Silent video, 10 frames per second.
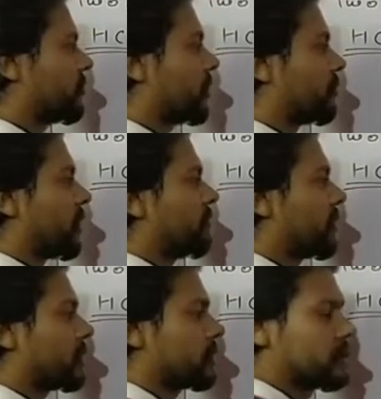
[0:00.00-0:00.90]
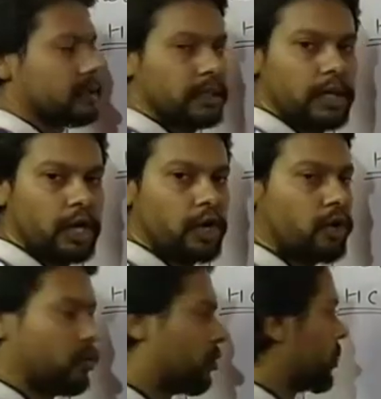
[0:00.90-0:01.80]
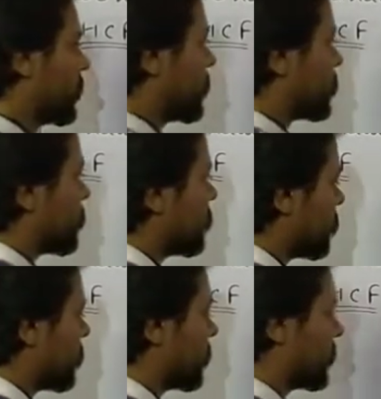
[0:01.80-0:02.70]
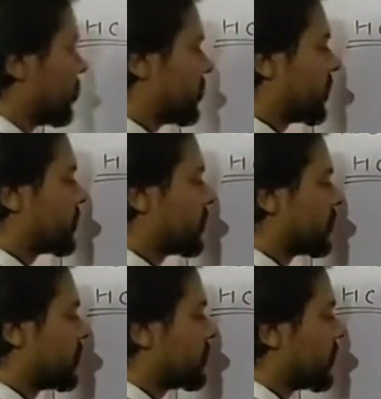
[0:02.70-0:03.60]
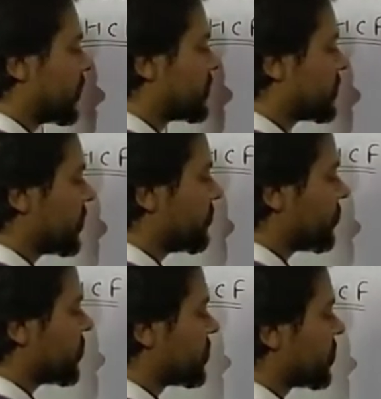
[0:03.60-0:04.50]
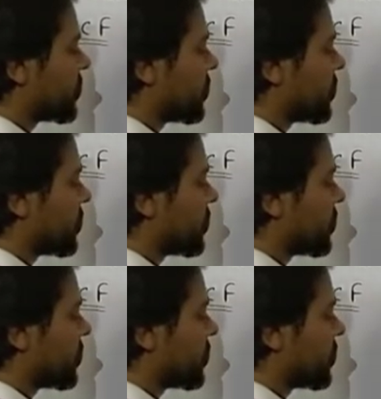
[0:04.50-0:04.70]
their prime factors? No? So that's it. The HCF is